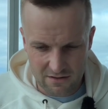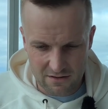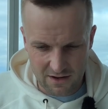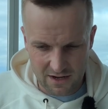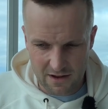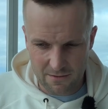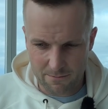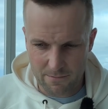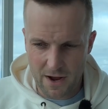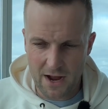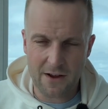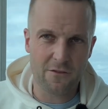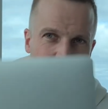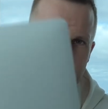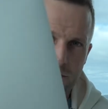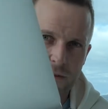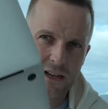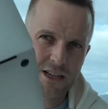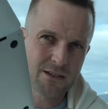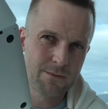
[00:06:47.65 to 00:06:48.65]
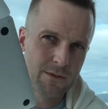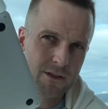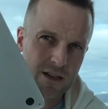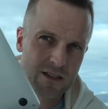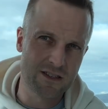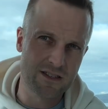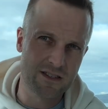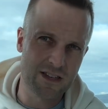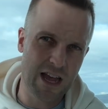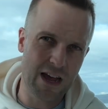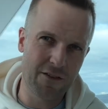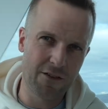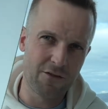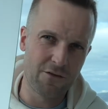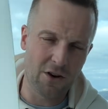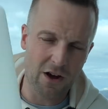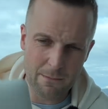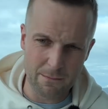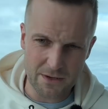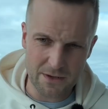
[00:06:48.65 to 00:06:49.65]
Like apart from this, but this is covered
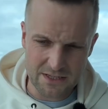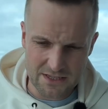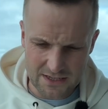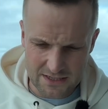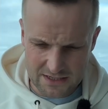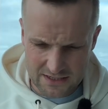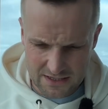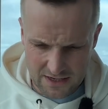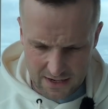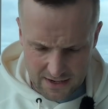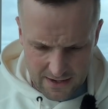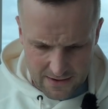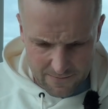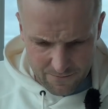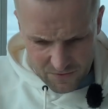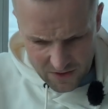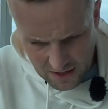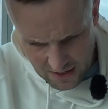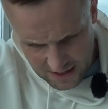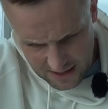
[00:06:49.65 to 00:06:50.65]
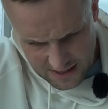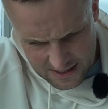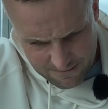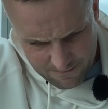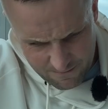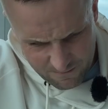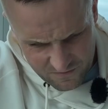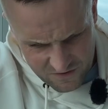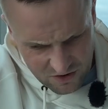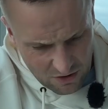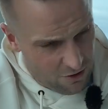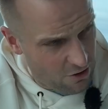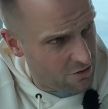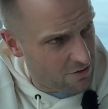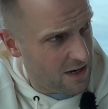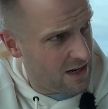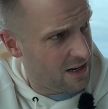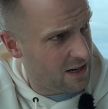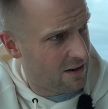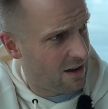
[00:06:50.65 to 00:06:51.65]
via business. So I don't
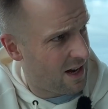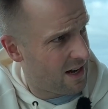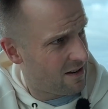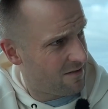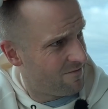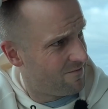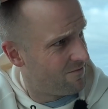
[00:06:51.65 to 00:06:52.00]
need like,